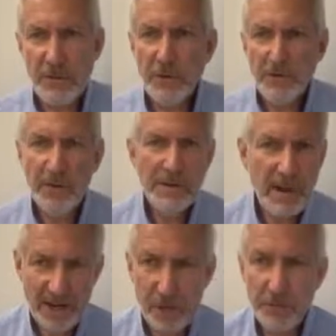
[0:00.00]
shows
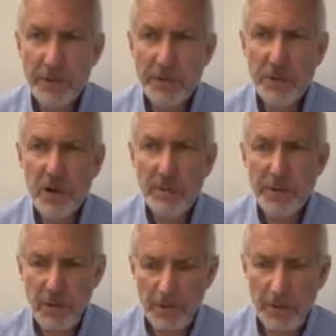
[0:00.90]
an actual
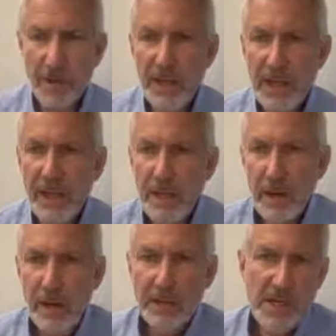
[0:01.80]
photograph of the
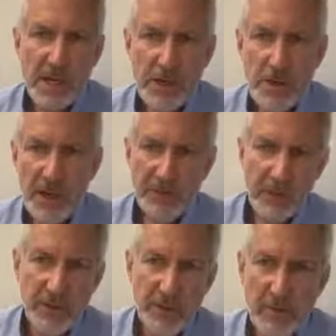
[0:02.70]

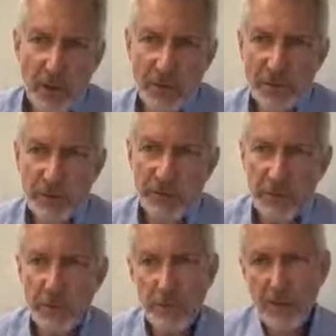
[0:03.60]
TU-SDC
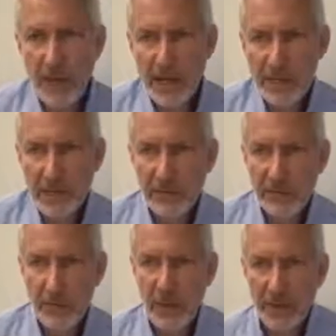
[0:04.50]
modules that were actually
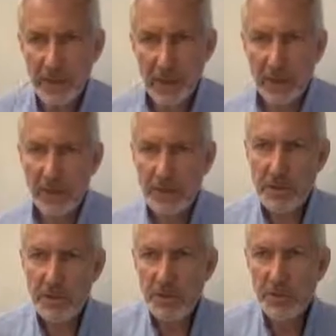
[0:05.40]
supplied
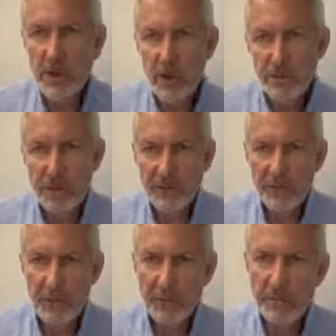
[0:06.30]
to
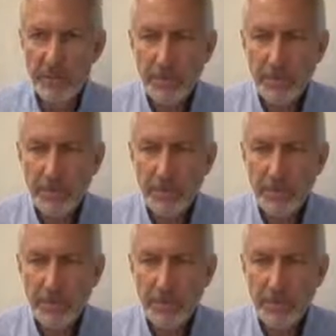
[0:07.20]
Fiserv.